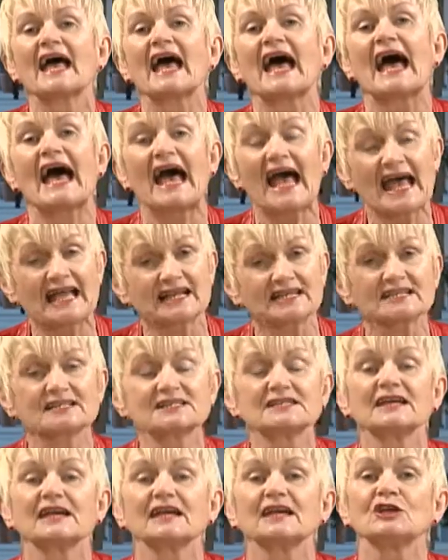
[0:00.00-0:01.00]
and
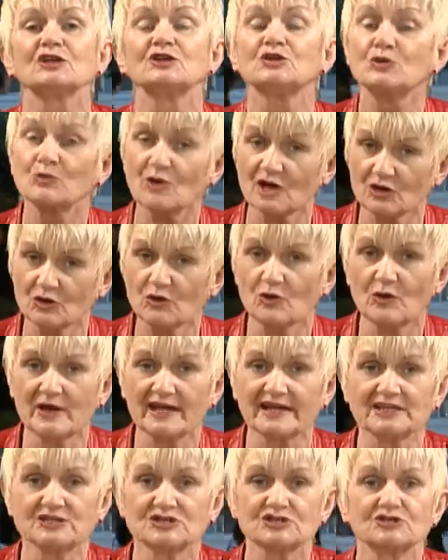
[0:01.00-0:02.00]
you are
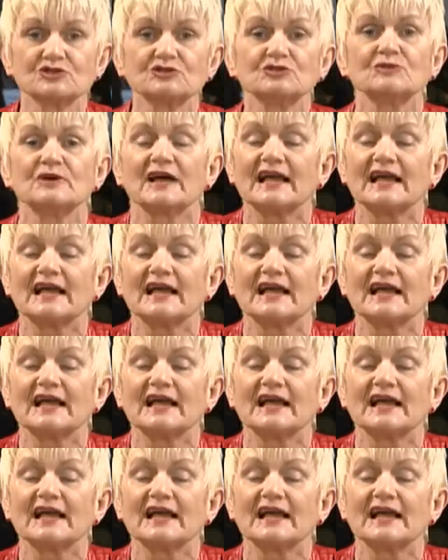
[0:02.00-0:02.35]
going to